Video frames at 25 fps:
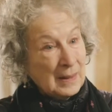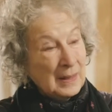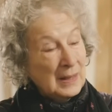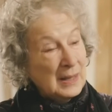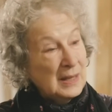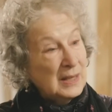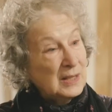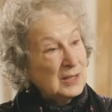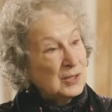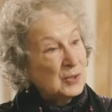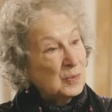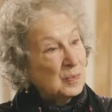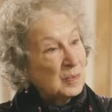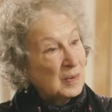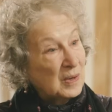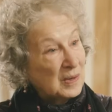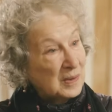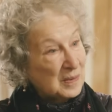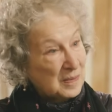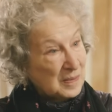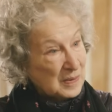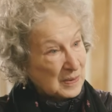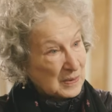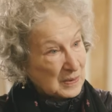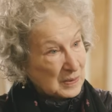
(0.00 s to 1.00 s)
Each one
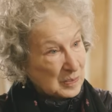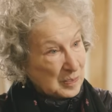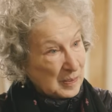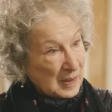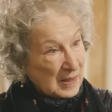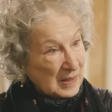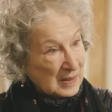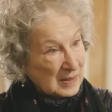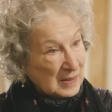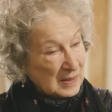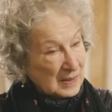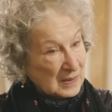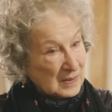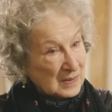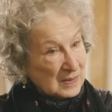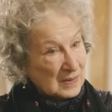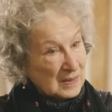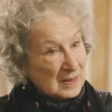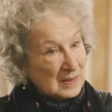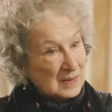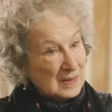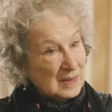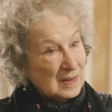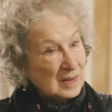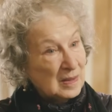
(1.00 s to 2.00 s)
of those paintings
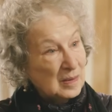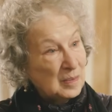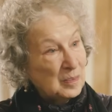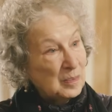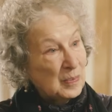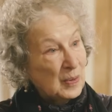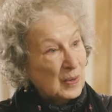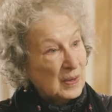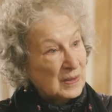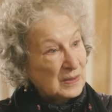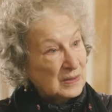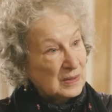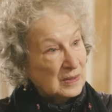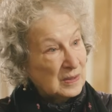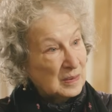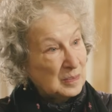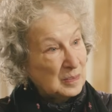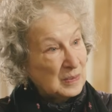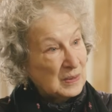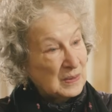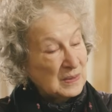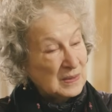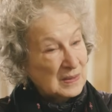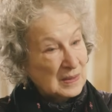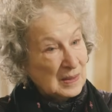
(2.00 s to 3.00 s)
is in the Boston
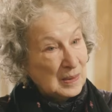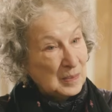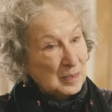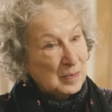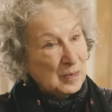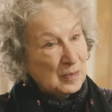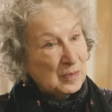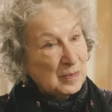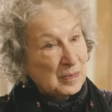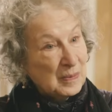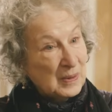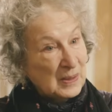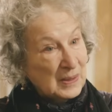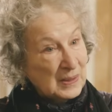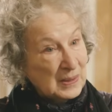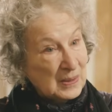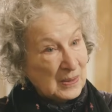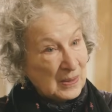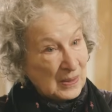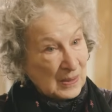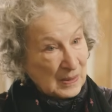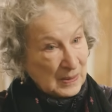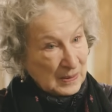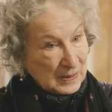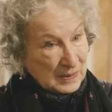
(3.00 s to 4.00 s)
Museum of Fine
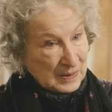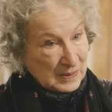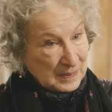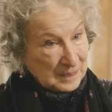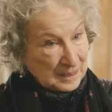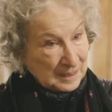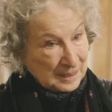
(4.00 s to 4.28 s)
Arts.